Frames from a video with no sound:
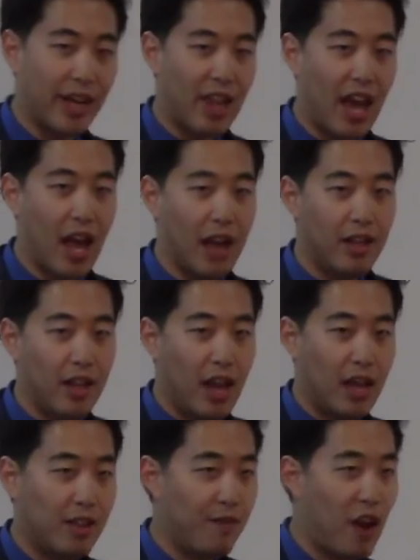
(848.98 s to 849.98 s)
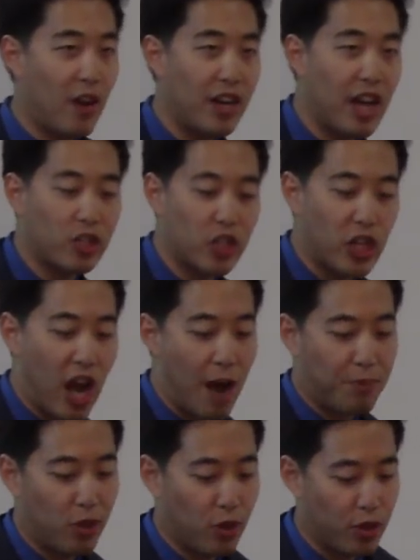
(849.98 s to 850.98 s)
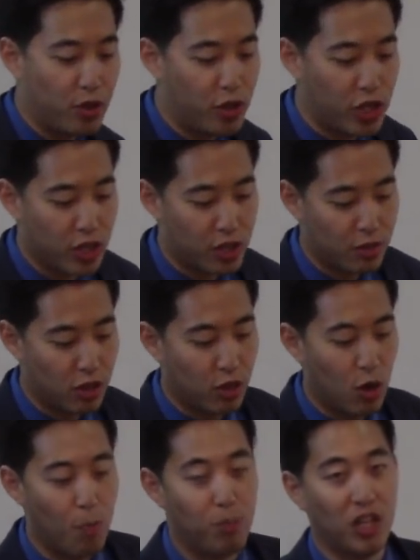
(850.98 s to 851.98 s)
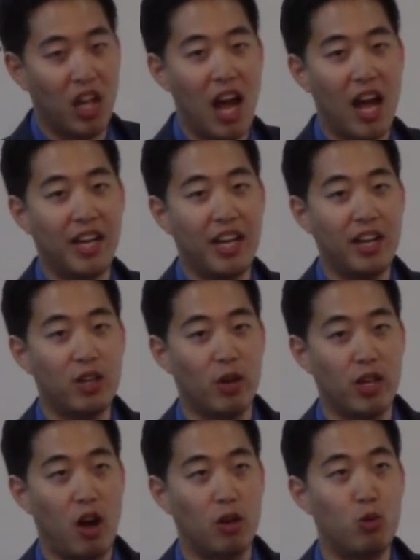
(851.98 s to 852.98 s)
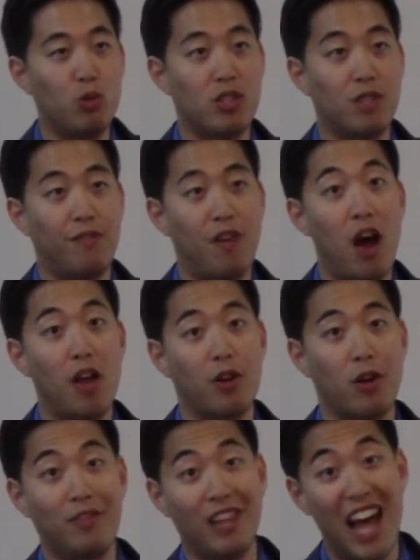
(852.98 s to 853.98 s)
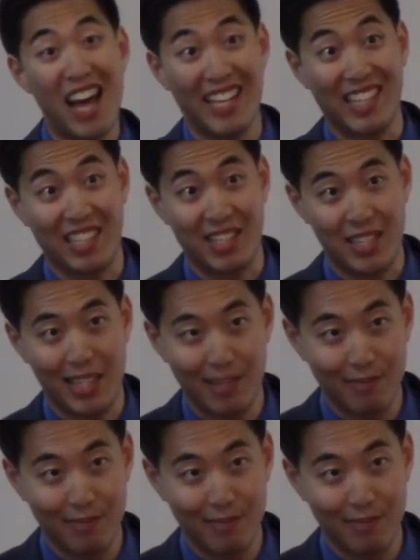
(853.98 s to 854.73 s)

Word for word: that, and the very next chapter you just go blind ignorant on who's the father of lies?